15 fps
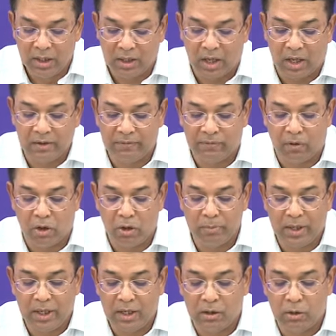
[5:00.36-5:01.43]
Kani form
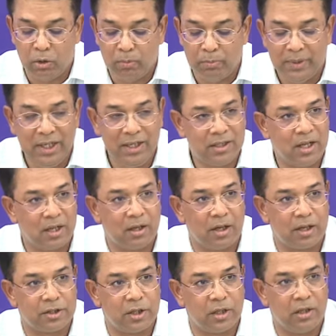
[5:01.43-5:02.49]
8 lo migitha
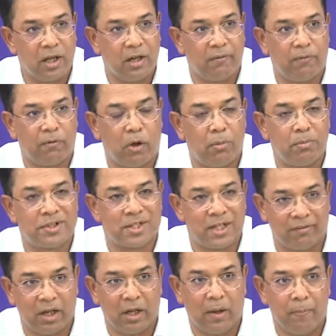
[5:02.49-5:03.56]
correction and form
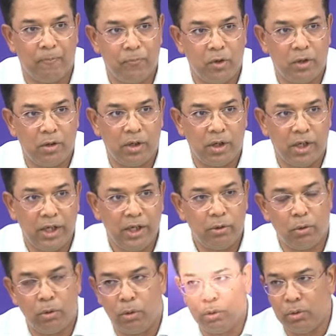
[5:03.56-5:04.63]
7 ee
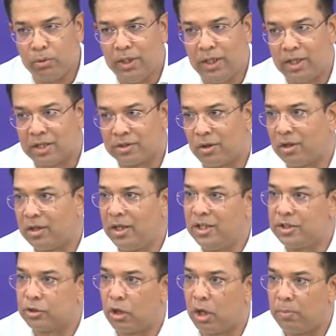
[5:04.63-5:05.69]
rendu it has already
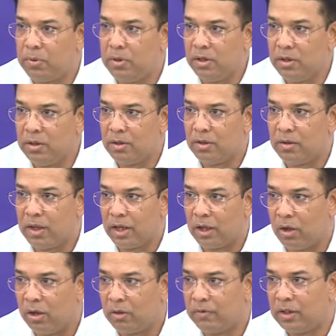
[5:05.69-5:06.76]
stopped
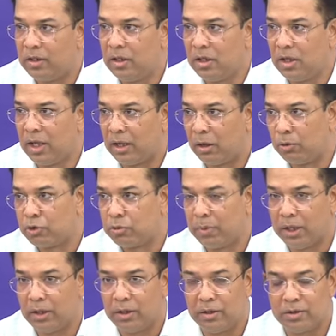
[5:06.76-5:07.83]
along with the
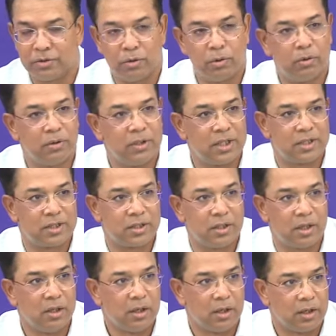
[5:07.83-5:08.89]
announcement. So this
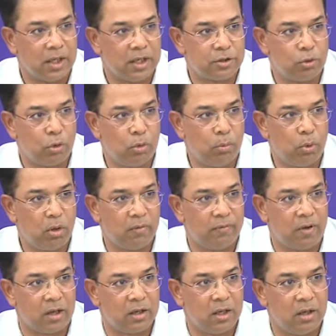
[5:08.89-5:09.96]
there is no more
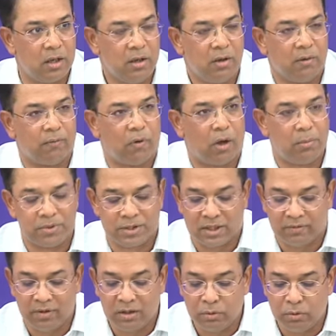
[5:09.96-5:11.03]
further form
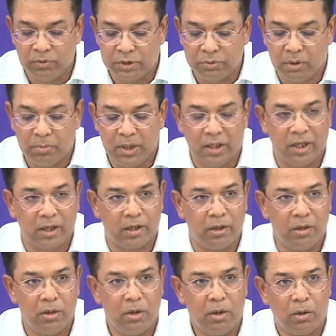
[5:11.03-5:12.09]
7 which will be
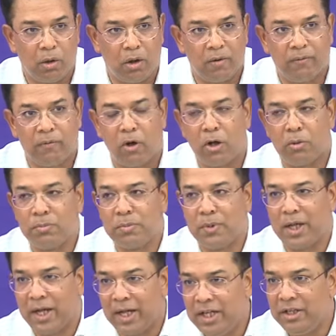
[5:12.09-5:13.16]
taken, or form
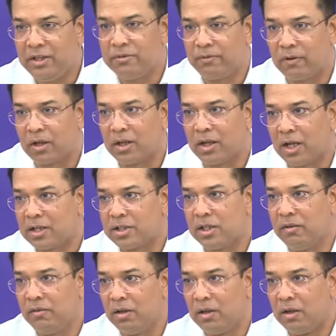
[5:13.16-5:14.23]
8 for
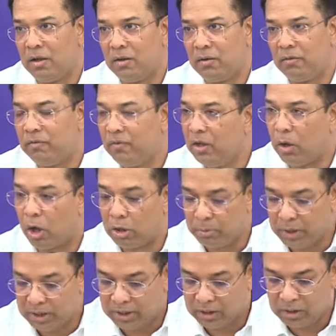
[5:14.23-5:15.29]
correction will not
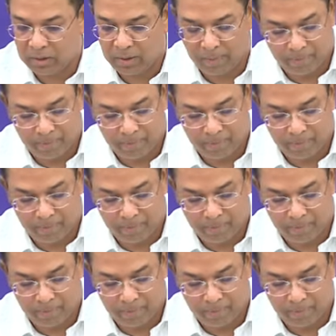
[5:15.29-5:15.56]
be taken.